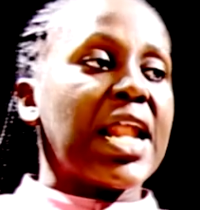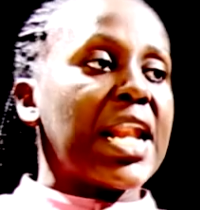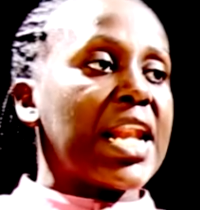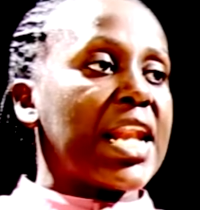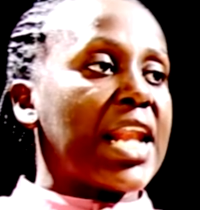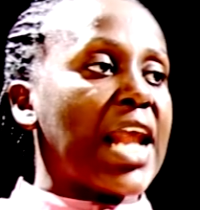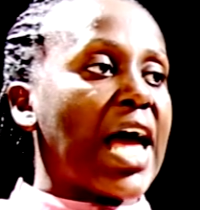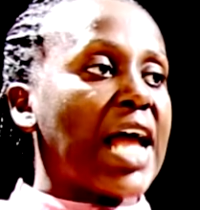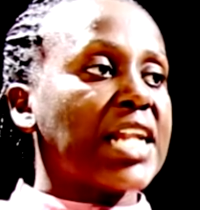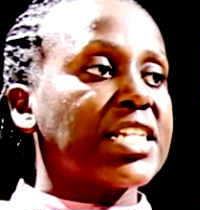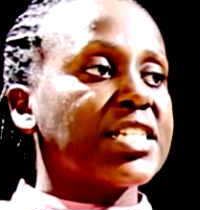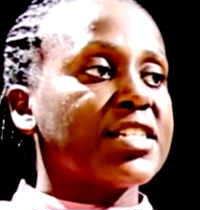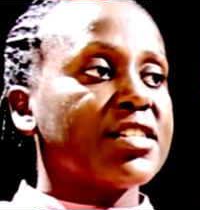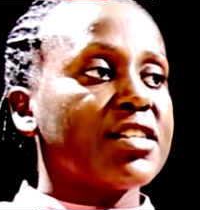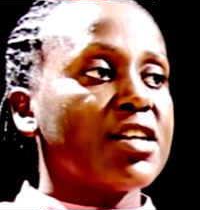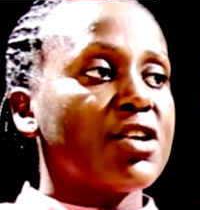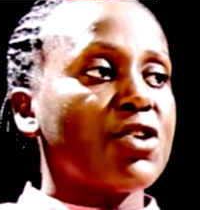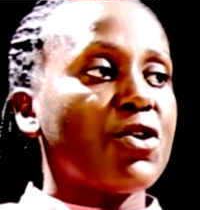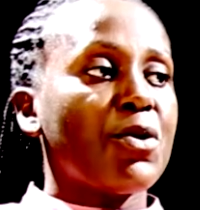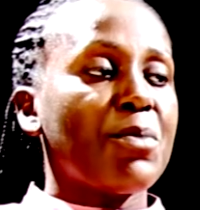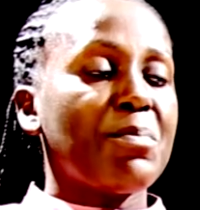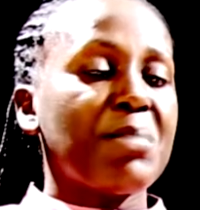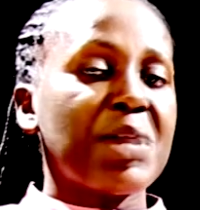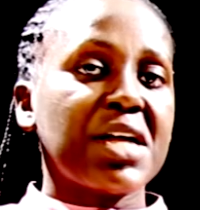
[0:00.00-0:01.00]

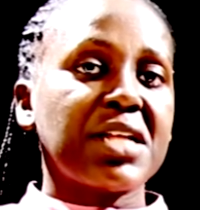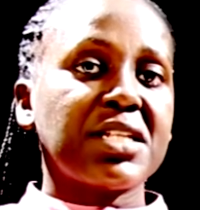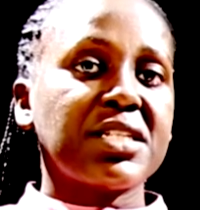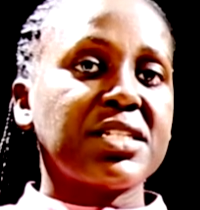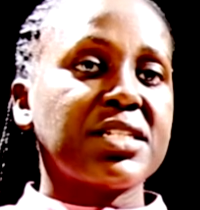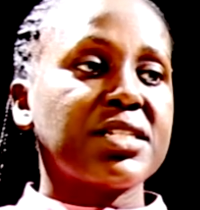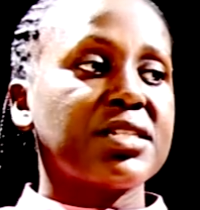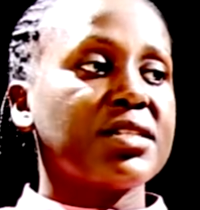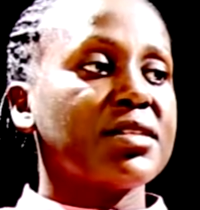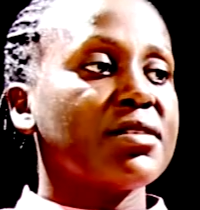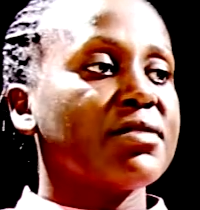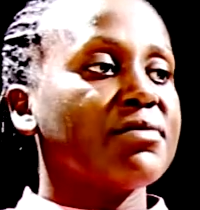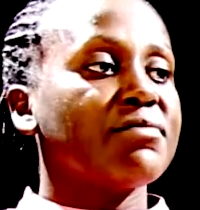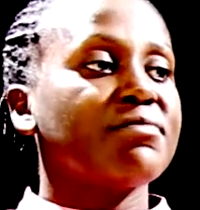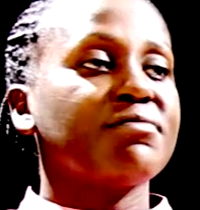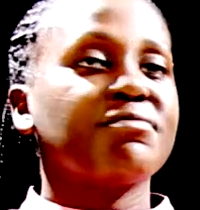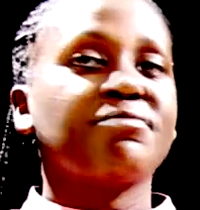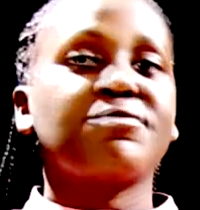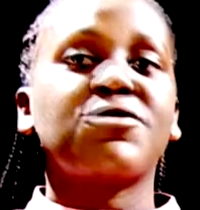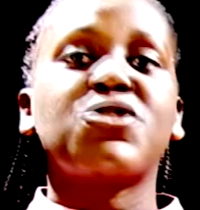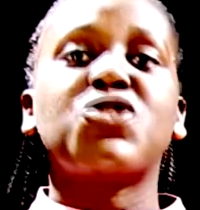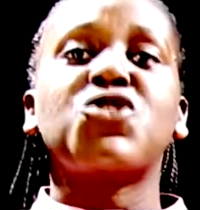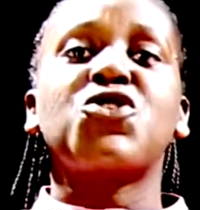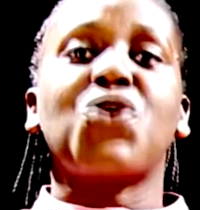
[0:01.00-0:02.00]
non-zero means,
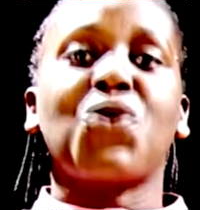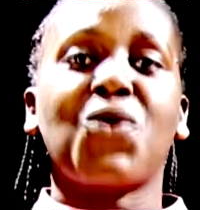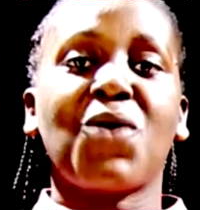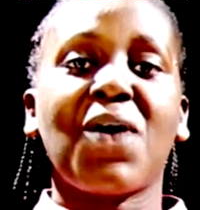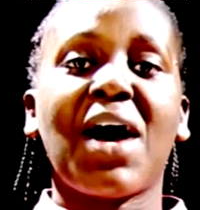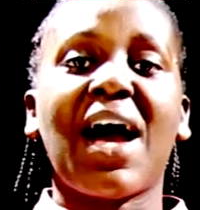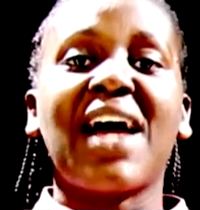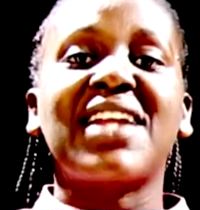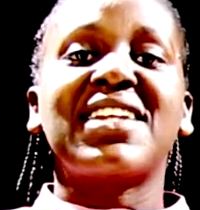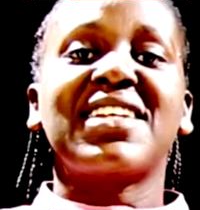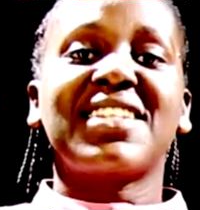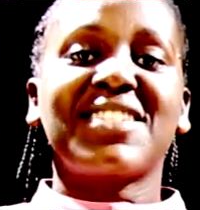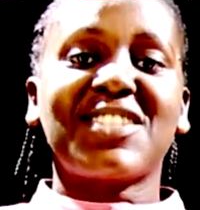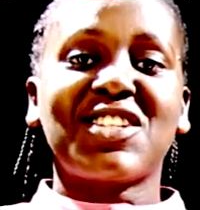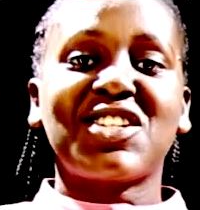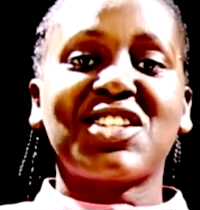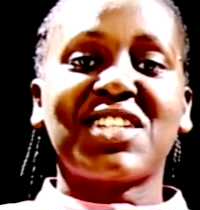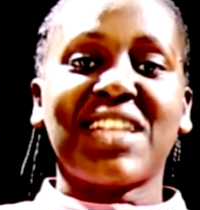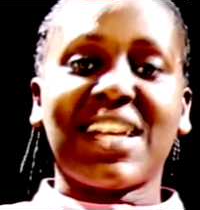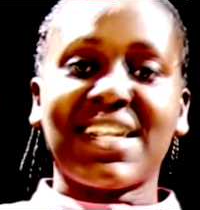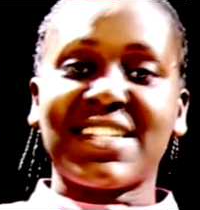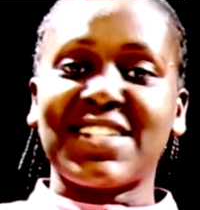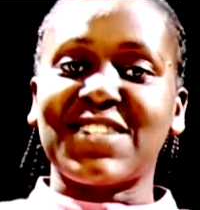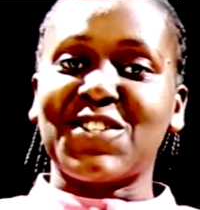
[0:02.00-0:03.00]
a digit
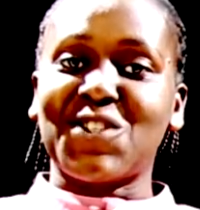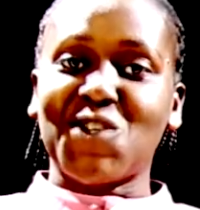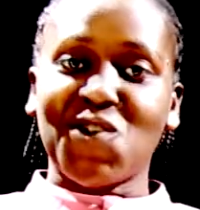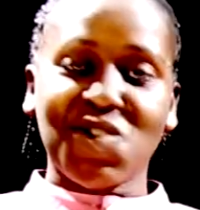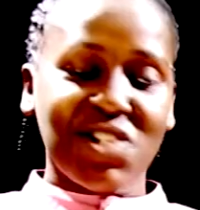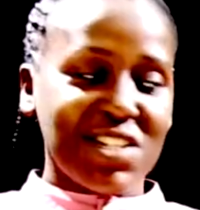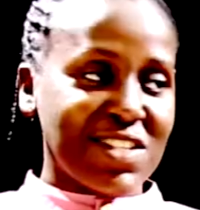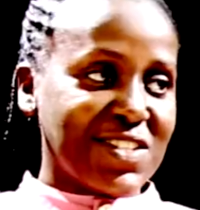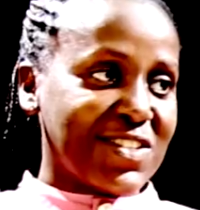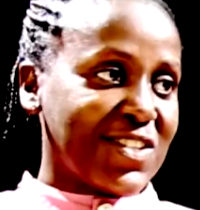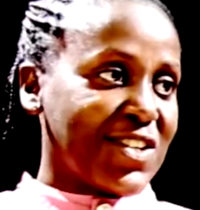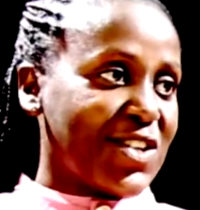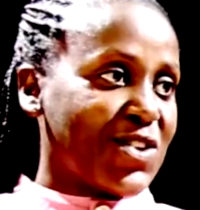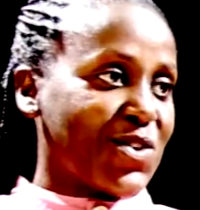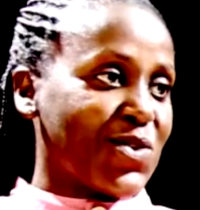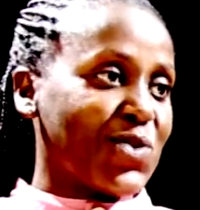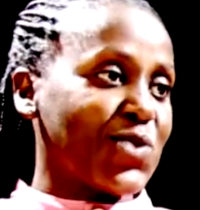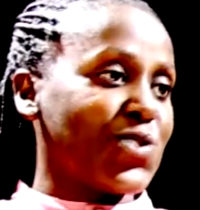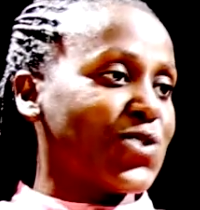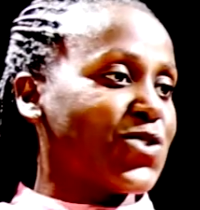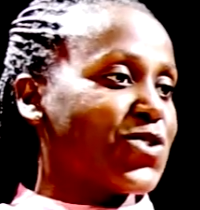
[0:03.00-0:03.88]
that is not 0.